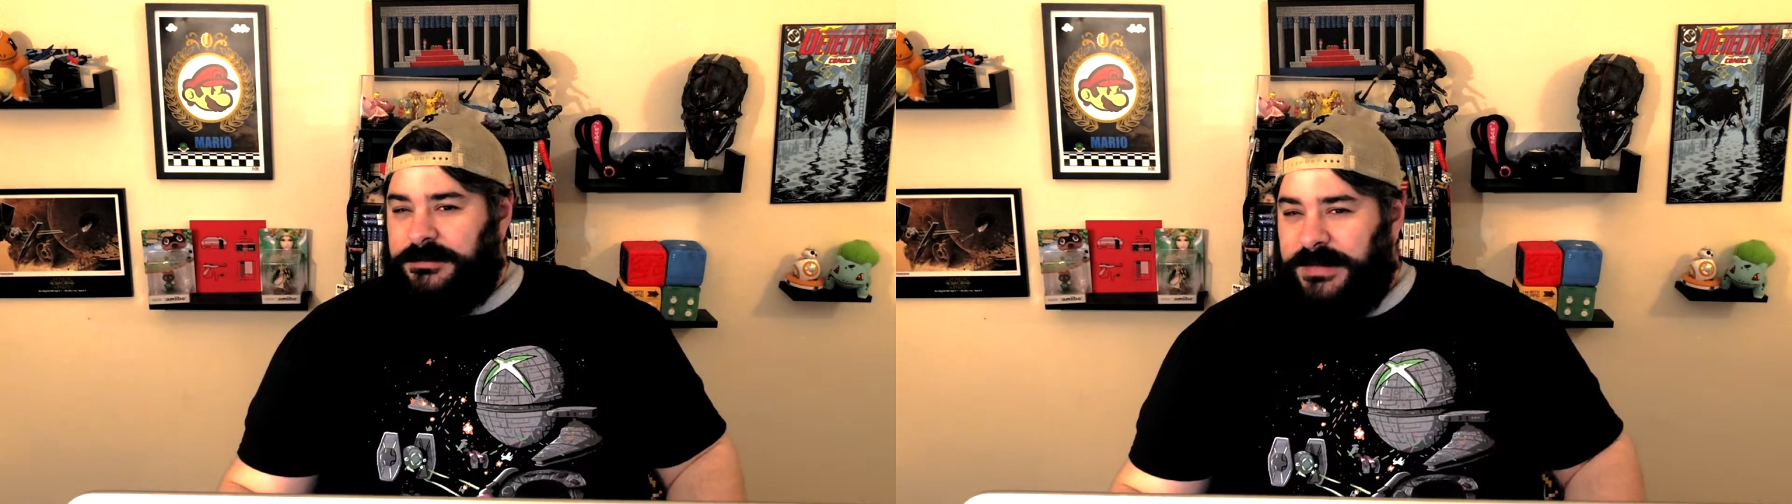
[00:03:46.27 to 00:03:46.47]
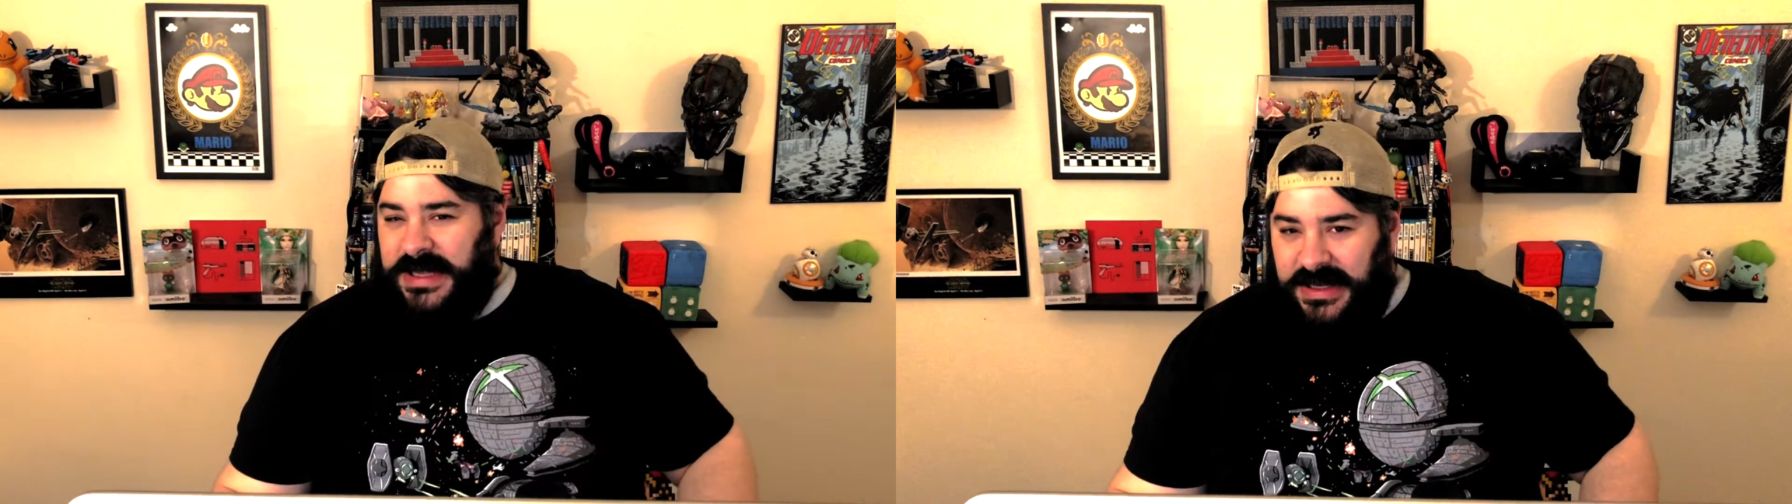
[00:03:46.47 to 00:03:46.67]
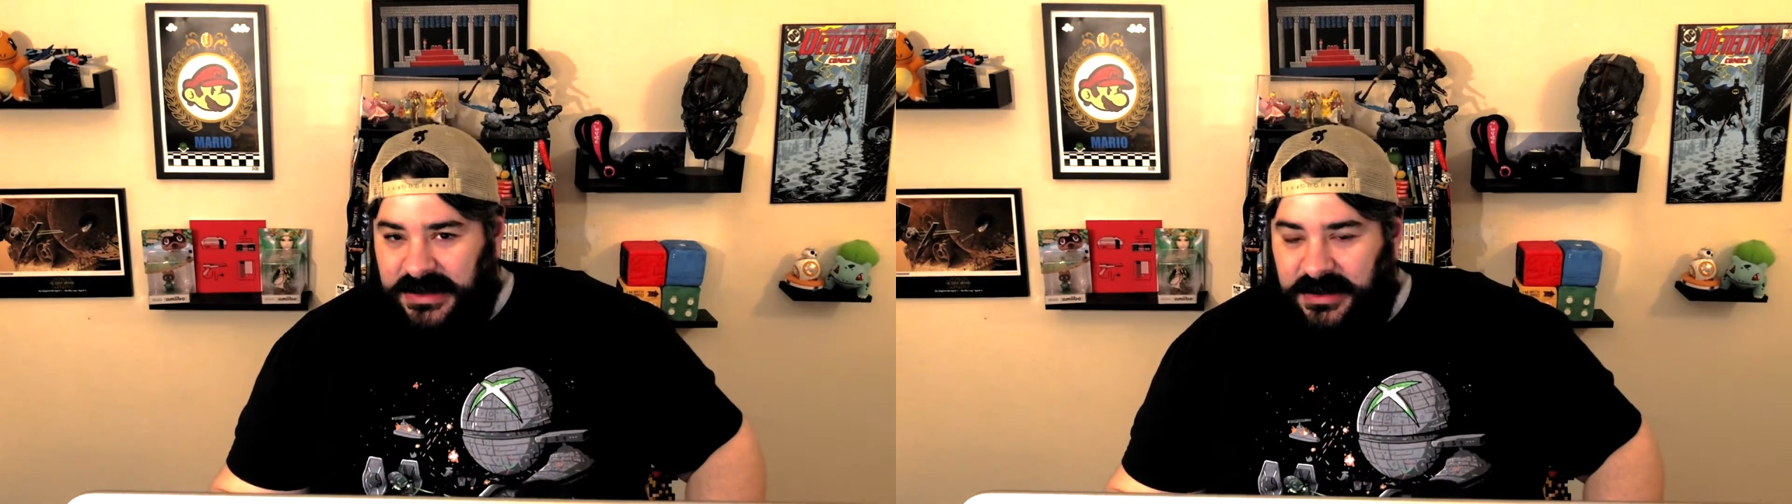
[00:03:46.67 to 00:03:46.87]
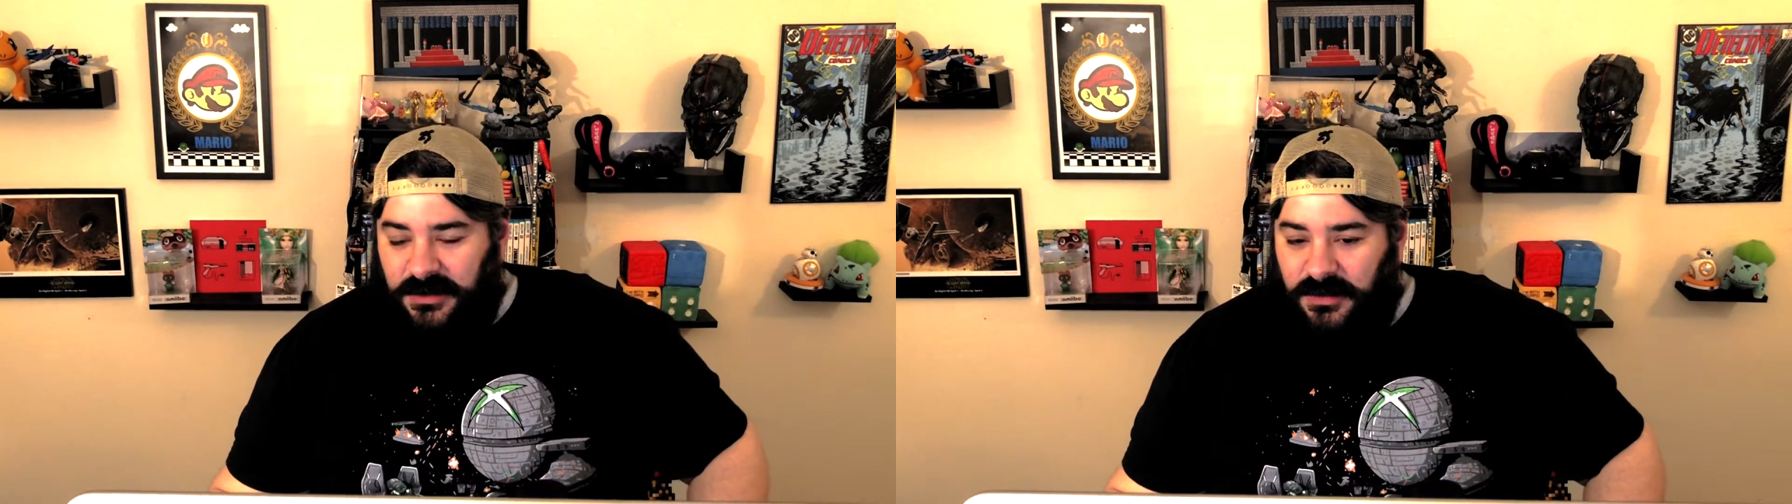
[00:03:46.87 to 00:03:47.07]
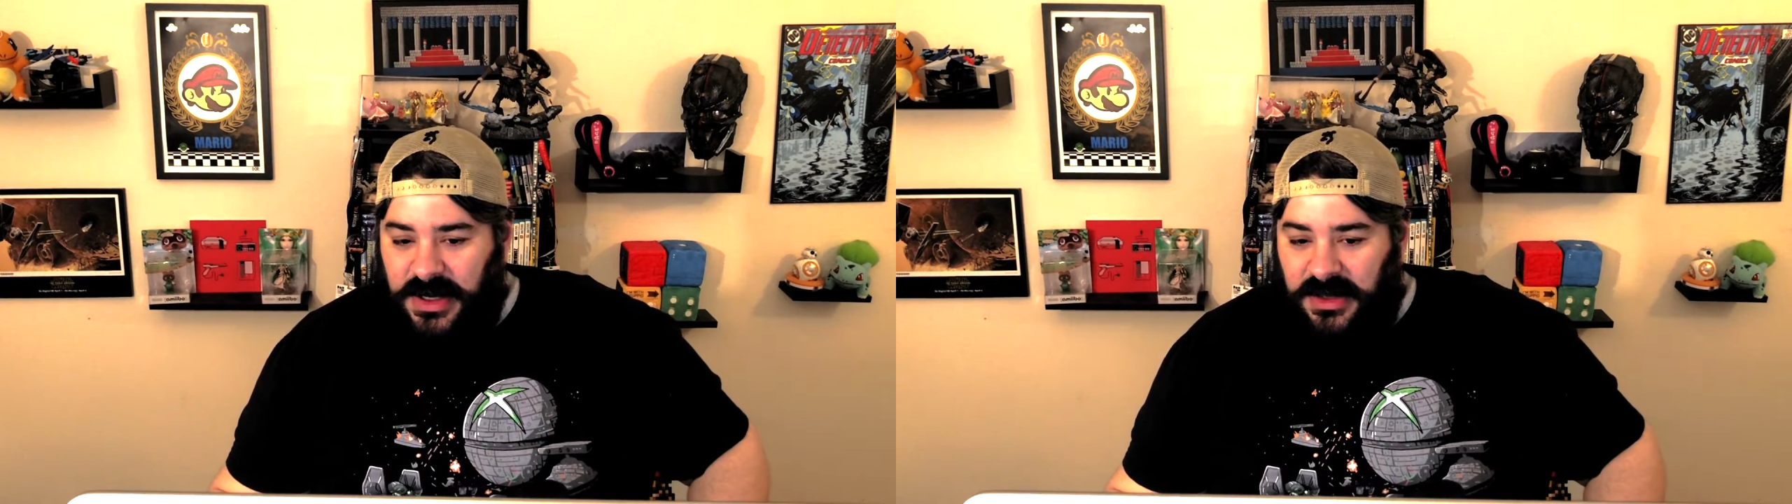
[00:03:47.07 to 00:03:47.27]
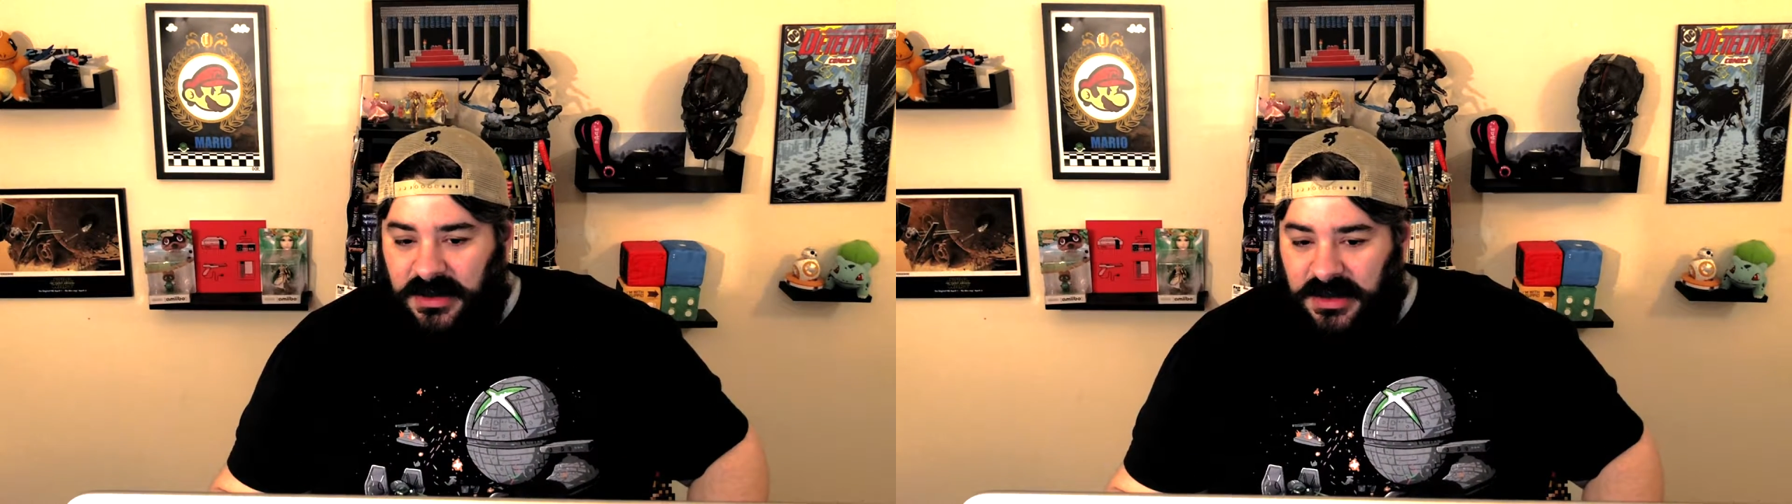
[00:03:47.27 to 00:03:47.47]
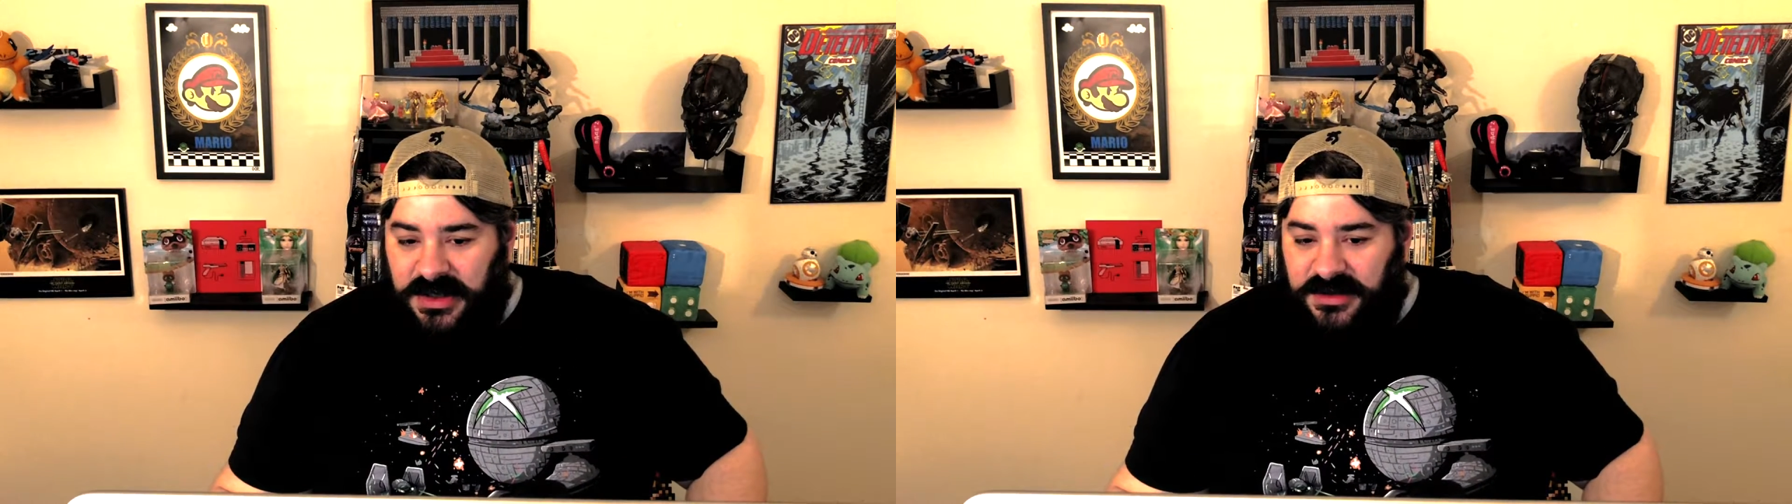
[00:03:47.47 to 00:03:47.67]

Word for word: Japan in a while,